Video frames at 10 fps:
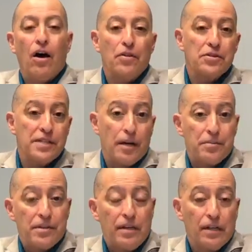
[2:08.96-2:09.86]
Other
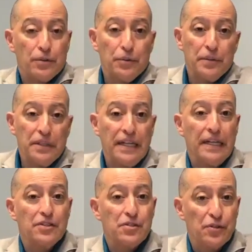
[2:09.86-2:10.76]
steps include
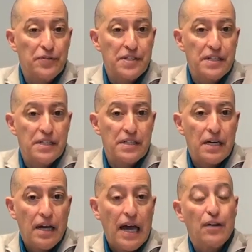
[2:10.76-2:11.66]
cleaning
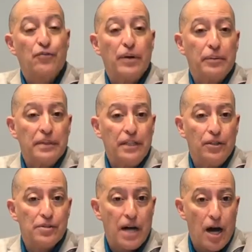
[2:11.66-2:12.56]
surfaces and frequently
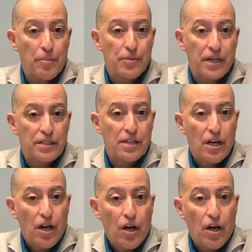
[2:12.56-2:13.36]
used objects